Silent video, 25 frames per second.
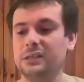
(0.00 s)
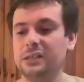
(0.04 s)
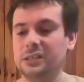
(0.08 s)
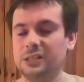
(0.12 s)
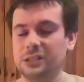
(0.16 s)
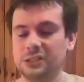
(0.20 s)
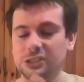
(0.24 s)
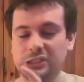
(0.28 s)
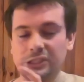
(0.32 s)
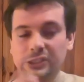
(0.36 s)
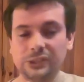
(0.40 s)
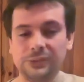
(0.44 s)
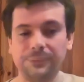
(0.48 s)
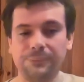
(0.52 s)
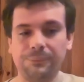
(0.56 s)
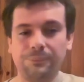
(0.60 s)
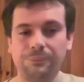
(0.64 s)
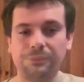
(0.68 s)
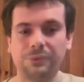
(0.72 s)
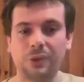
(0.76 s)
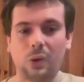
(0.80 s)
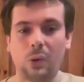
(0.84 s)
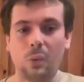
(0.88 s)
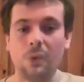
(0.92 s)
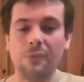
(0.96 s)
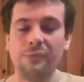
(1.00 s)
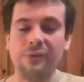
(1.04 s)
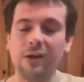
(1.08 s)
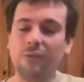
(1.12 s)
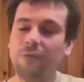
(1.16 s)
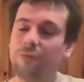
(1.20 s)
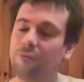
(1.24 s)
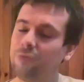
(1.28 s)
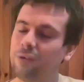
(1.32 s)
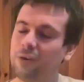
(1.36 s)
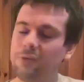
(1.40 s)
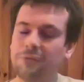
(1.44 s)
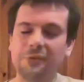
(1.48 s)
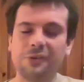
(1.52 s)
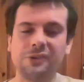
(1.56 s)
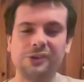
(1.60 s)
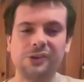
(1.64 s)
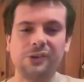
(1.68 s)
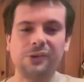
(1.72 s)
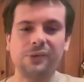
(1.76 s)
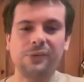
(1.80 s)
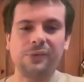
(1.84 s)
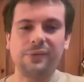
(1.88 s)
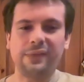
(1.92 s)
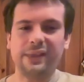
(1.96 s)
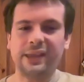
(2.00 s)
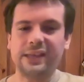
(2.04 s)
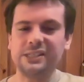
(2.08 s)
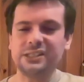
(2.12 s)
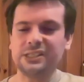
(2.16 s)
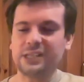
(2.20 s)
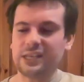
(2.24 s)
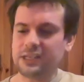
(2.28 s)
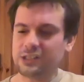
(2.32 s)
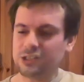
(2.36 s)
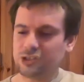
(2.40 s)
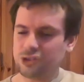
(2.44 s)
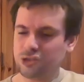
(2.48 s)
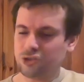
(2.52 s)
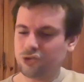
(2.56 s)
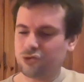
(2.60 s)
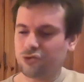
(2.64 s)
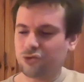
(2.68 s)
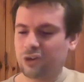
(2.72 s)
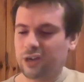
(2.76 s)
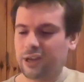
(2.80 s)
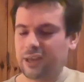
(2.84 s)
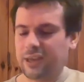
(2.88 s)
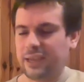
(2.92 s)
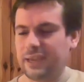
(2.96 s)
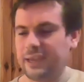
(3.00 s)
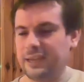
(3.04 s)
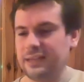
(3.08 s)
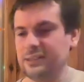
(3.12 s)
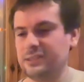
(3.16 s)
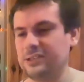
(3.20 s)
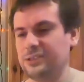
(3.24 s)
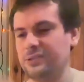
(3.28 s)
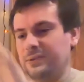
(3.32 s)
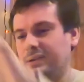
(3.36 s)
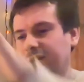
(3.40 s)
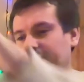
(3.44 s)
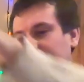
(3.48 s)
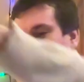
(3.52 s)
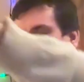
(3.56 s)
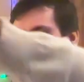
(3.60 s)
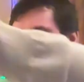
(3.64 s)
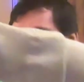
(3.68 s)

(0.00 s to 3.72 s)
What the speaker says: So without further ado, let's get straight into it.